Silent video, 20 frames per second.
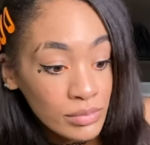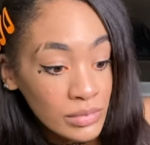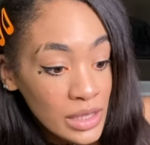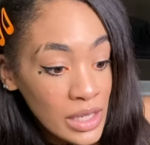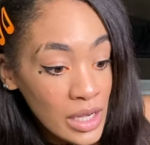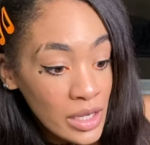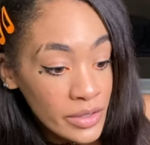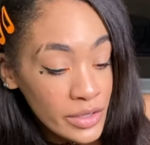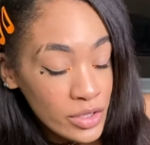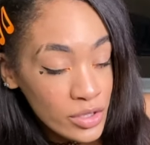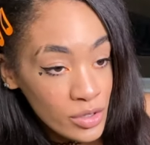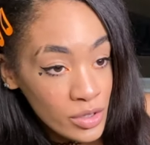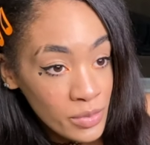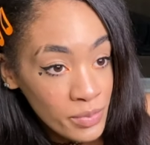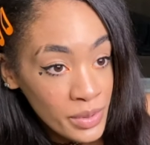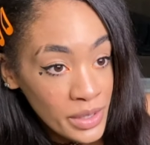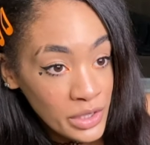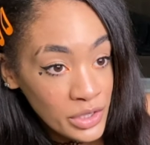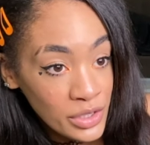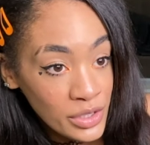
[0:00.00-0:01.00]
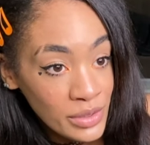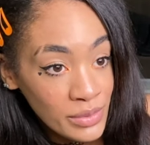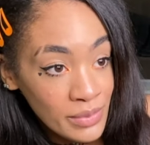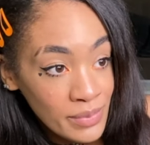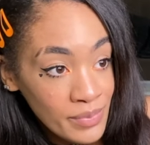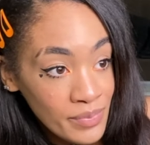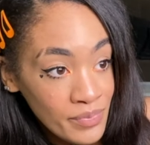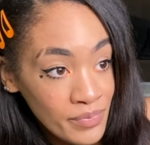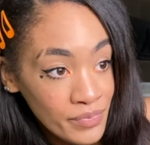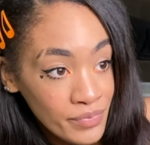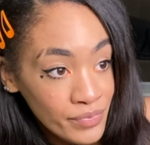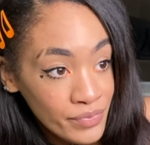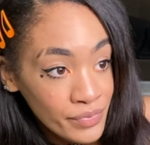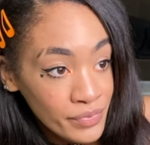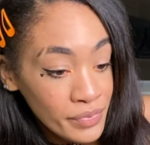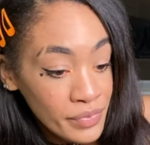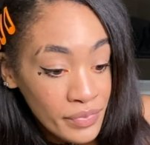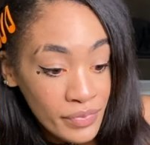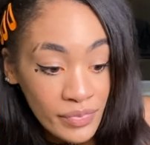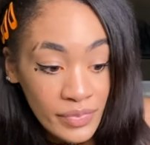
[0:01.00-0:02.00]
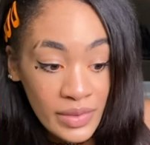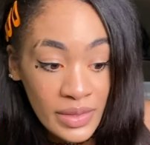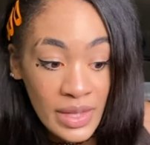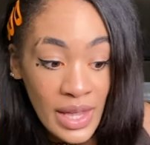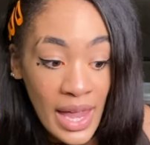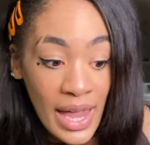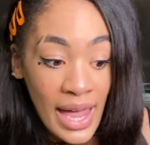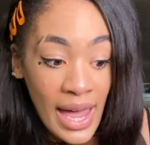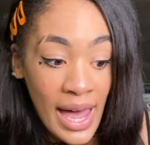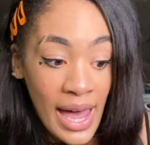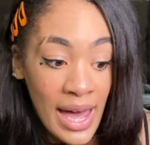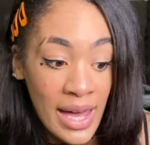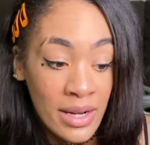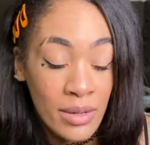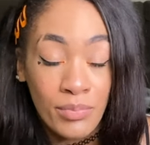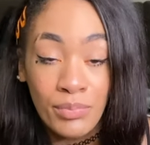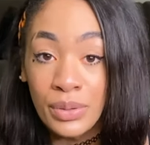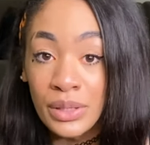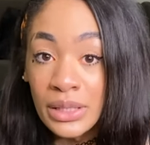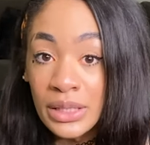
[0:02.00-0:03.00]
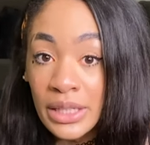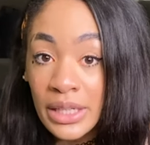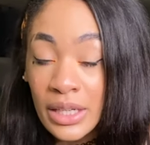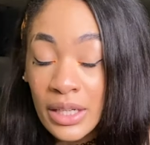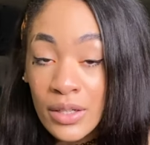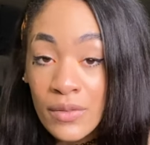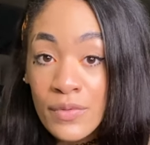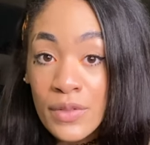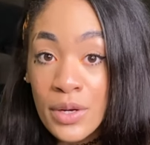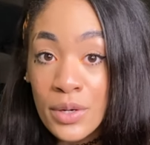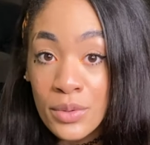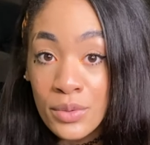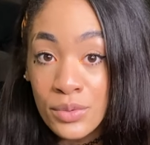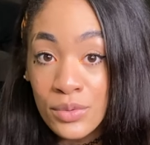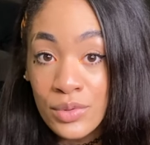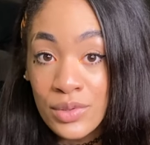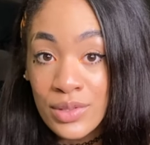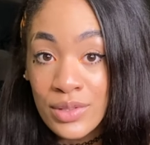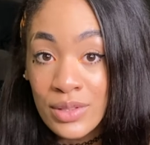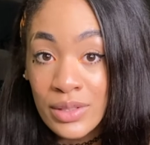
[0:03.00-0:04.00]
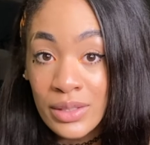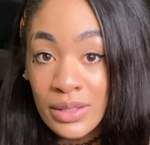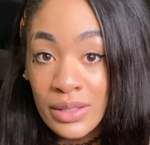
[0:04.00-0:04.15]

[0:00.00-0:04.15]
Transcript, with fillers: I'll insert a picture. They had plenty of those.